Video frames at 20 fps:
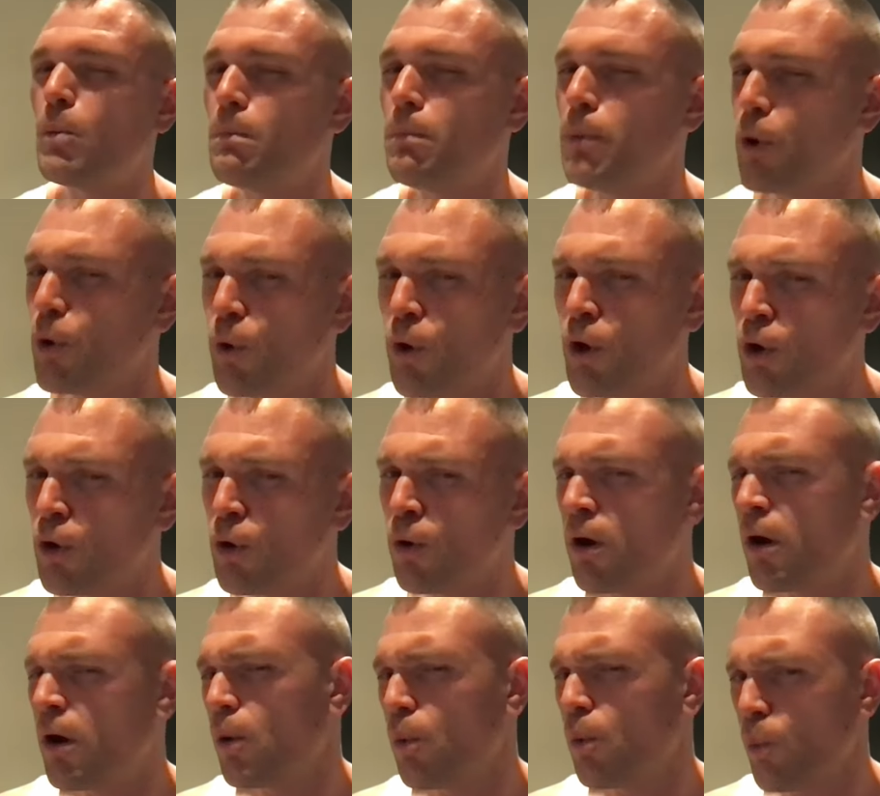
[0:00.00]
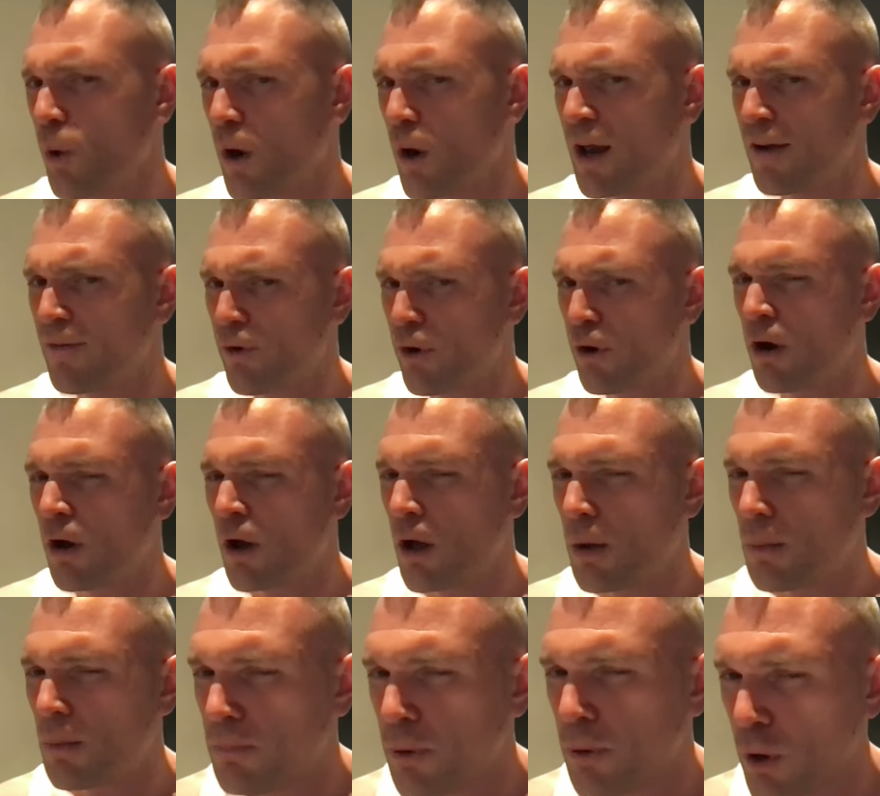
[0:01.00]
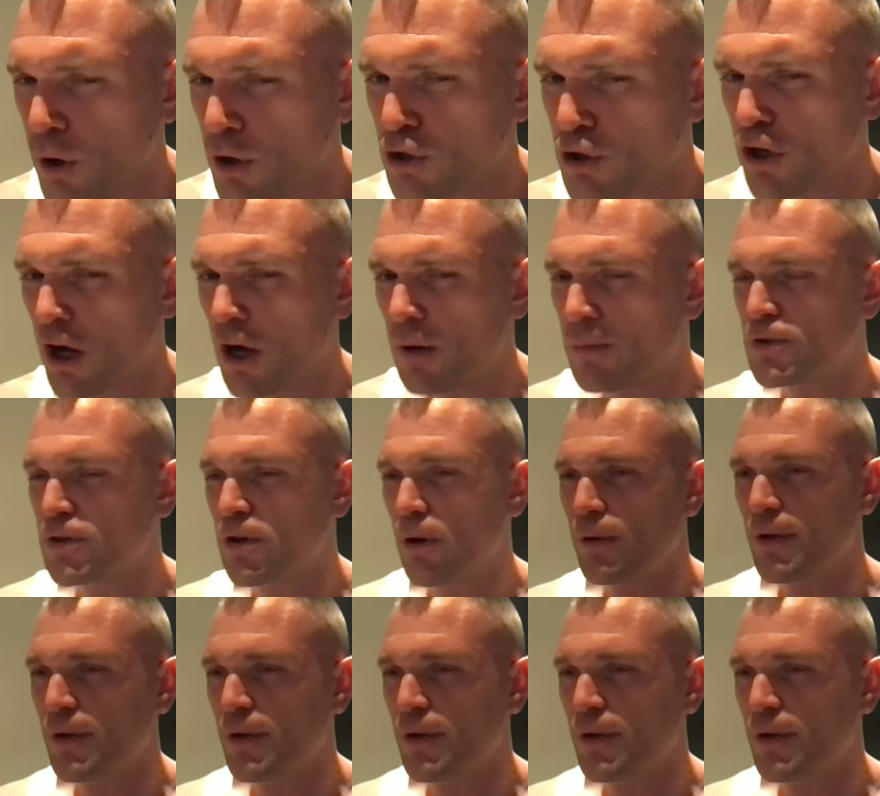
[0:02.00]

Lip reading: boo-hoo, whatever, push-ups.